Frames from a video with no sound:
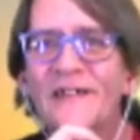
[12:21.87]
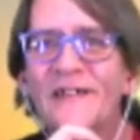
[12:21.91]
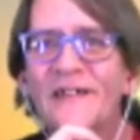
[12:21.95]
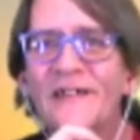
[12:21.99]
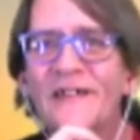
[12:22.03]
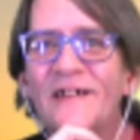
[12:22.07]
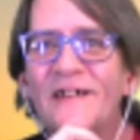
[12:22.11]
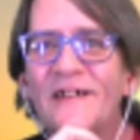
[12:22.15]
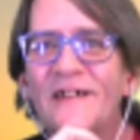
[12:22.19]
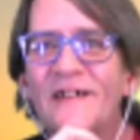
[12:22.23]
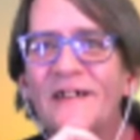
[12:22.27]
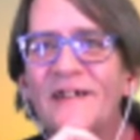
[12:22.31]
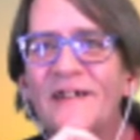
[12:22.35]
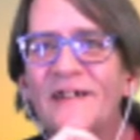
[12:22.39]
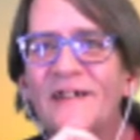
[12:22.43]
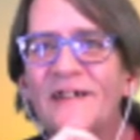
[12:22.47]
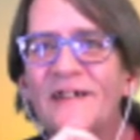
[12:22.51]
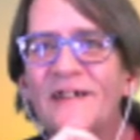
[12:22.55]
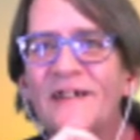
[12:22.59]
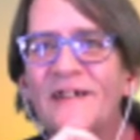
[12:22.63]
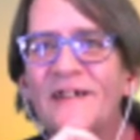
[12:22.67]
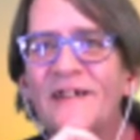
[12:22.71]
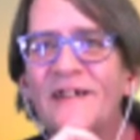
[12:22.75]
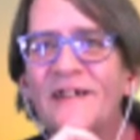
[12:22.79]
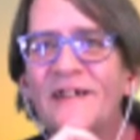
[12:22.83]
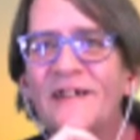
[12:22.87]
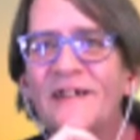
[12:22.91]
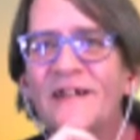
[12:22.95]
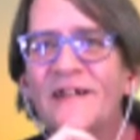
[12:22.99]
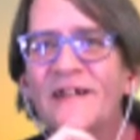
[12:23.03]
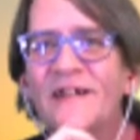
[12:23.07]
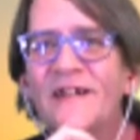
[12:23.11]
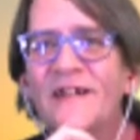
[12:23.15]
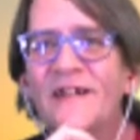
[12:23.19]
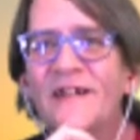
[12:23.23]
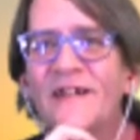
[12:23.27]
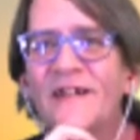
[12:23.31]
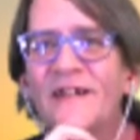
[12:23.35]

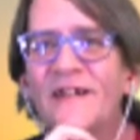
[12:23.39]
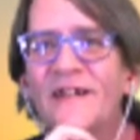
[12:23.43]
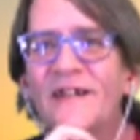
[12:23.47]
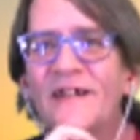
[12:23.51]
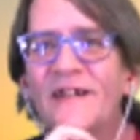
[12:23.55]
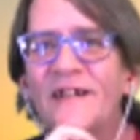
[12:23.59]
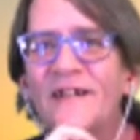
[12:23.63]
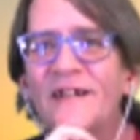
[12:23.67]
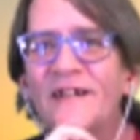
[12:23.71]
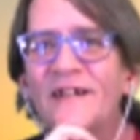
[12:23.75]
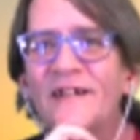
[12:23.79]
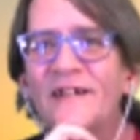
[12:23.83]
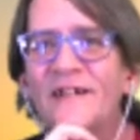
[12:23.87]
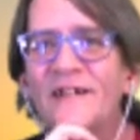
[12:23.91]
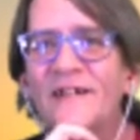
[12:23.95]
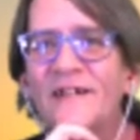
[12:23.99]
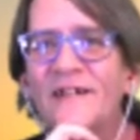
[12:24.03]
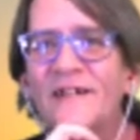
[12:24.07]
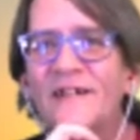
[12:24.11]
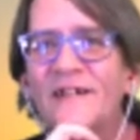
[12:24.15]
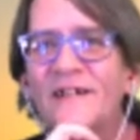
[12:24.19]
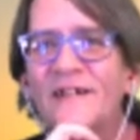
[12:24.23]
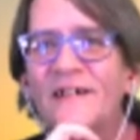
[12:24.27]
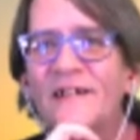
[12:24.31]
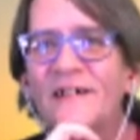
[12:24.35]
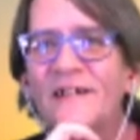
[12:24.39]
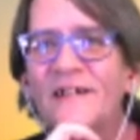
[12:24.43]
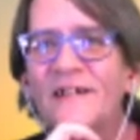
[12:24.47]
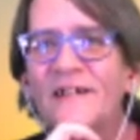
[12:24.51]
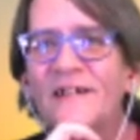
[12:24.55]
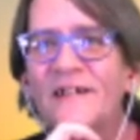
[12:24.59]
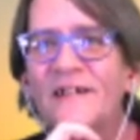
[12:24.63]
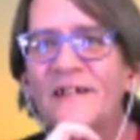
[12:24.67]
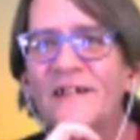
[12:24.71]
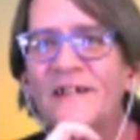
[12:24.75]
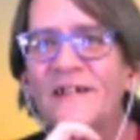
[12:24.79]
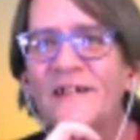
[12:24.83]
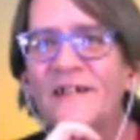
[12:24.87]

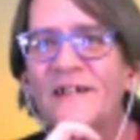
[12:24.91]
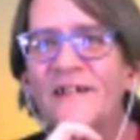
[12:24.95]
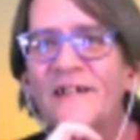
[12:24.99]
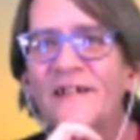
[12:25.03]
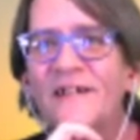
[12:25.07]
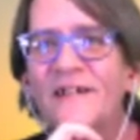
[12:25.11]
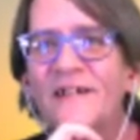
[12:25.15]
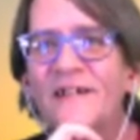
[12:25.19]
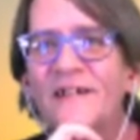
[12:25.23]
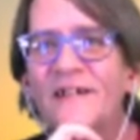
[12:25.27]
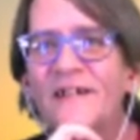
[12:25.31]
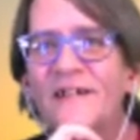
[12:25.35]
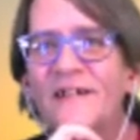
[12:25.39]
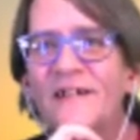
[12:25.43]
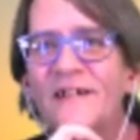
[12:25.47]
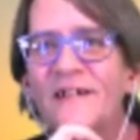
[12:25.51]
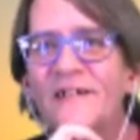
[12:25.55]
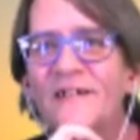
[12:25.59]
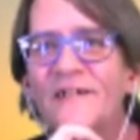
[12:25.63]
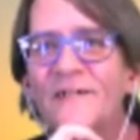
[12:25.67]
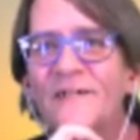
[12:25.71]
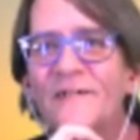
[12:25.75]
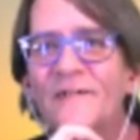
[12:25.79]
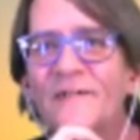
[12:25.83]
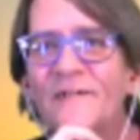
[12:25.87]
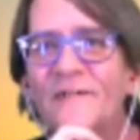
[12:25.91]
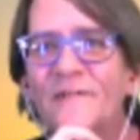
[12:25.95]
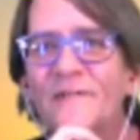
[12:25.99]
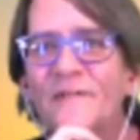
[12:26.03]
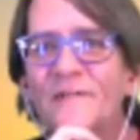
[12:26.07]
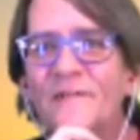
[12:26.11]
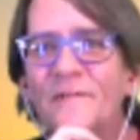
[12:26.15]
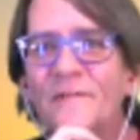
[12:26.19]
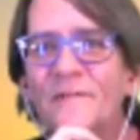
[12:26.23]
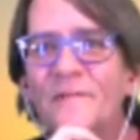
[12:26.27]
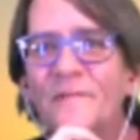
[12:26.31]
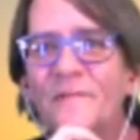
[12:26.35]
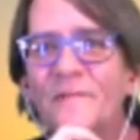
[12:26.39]

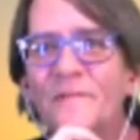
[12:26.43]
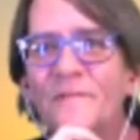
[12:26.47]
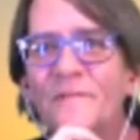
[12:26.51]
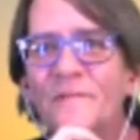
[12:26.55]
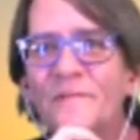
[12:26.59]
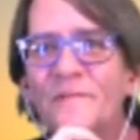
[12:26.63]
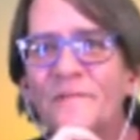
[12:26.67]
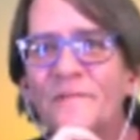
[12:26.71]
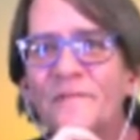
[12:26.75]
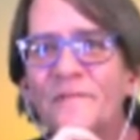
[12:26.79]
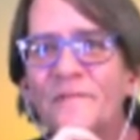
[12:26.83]
(not speaking)